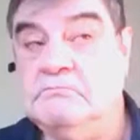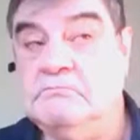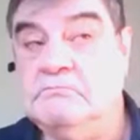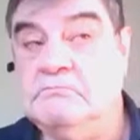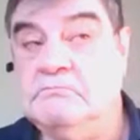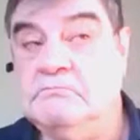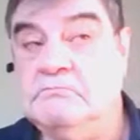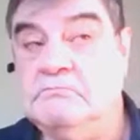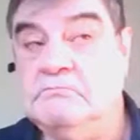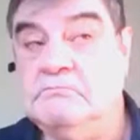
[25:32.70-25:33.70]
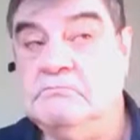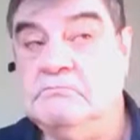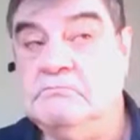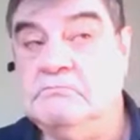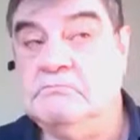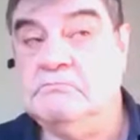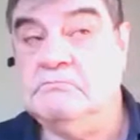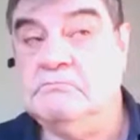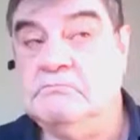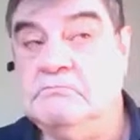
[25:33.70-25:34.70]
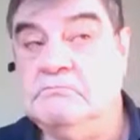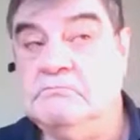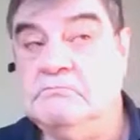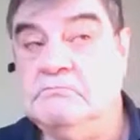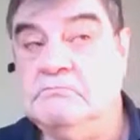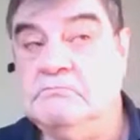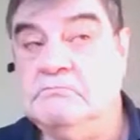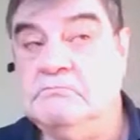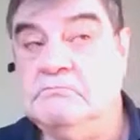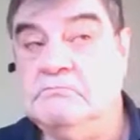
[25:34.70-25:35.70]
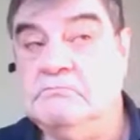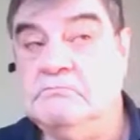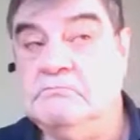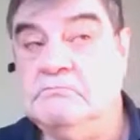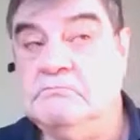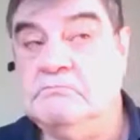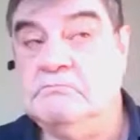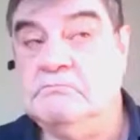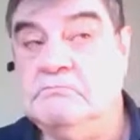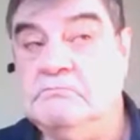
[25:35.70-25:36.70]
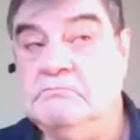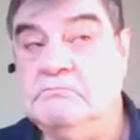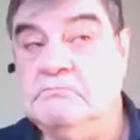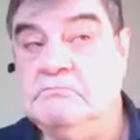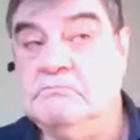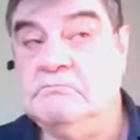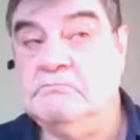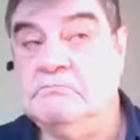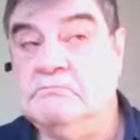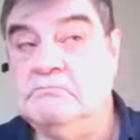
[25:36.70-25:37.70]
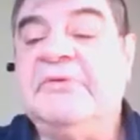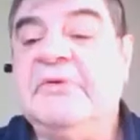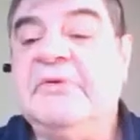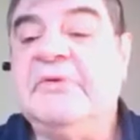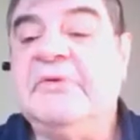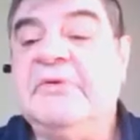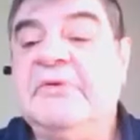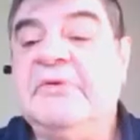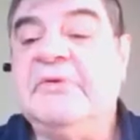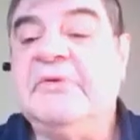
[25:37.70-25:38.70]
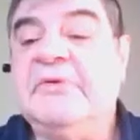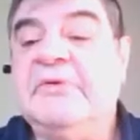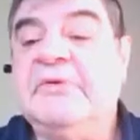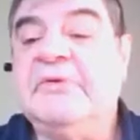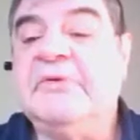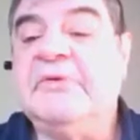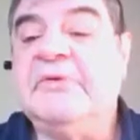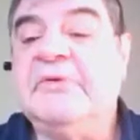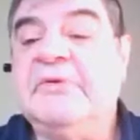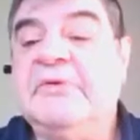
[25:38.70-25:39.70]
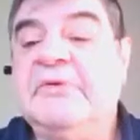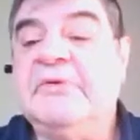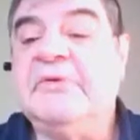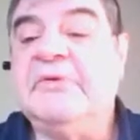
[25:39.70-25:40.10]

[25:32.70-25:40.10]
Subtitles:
(silent)